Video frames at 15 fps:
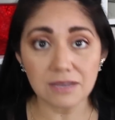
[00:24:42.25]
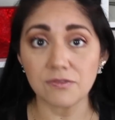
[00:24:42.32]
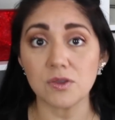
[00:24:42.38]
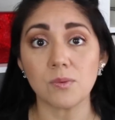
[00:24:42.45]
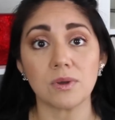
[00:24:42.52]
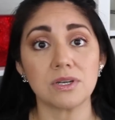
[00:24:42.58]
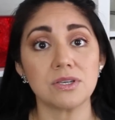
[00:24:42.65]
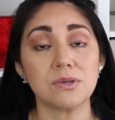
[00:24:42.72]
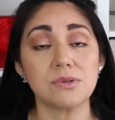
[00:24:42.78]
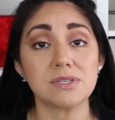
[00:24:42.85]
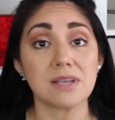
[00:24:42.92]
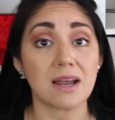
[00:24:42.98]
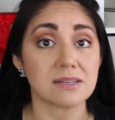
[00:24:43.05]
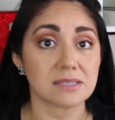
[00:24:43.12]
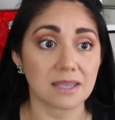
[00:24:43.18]
if you wanna use
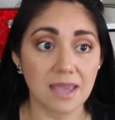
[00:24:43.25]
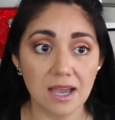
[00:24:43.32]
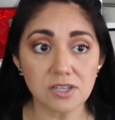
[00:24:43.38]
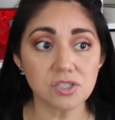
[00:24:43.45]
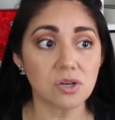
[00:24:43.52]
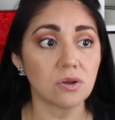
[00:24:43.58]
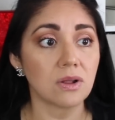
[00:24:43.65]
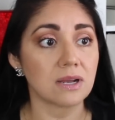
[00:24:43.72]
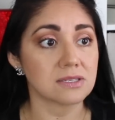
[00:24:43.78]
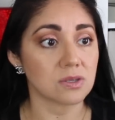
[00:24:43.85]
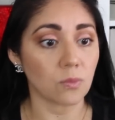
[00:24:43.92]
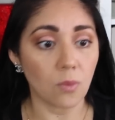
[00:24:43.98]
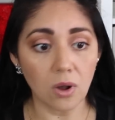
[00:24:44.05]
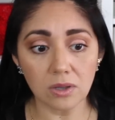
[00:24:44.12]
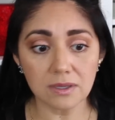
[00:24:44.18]
it as a catch-all, as a
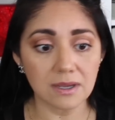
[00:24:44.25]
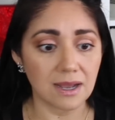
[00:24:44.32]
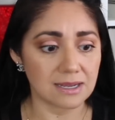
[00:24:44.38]
wallet,